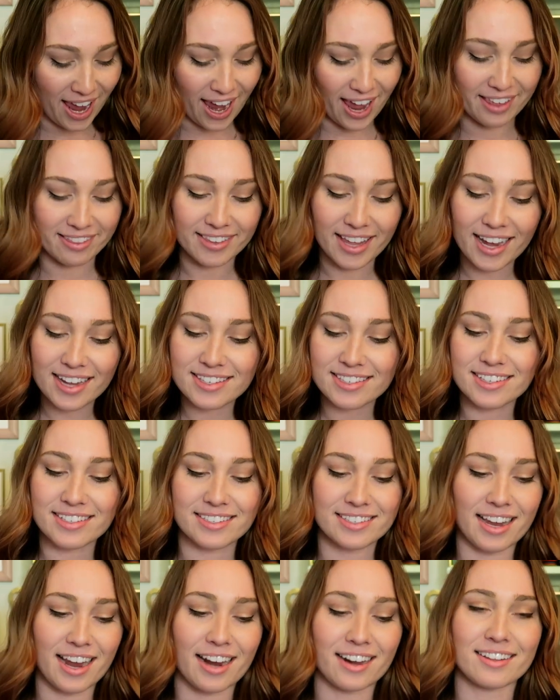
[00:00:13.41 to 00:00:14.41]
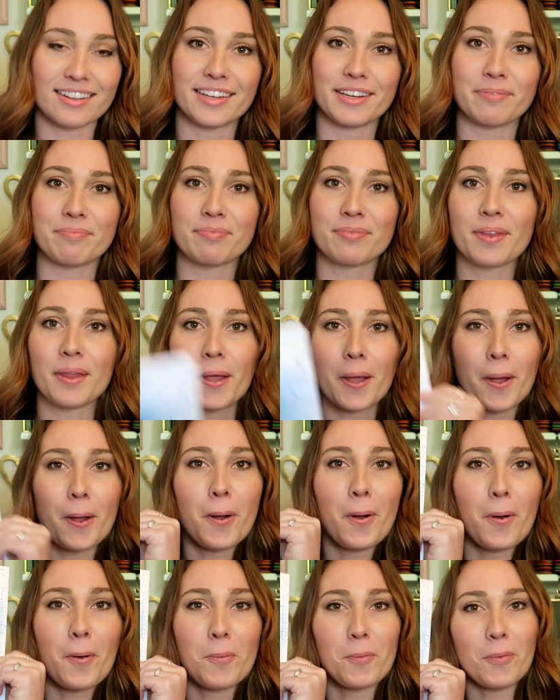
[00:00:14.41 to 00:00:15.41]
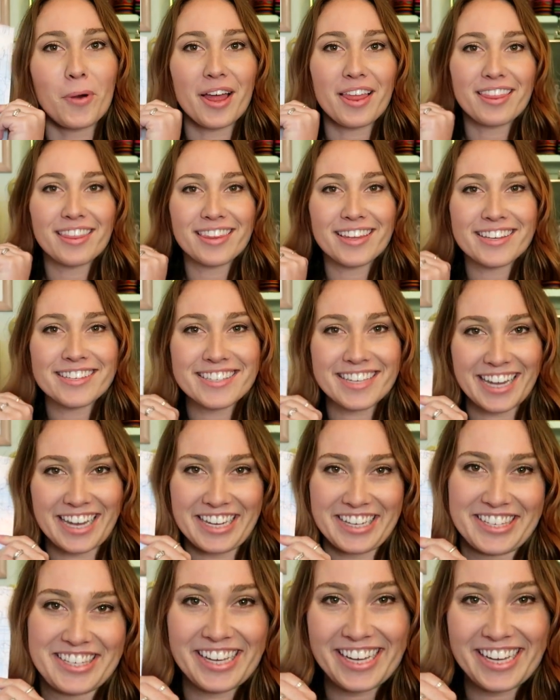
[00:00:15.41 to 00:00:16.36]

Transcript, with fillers: And that's exactly what this is.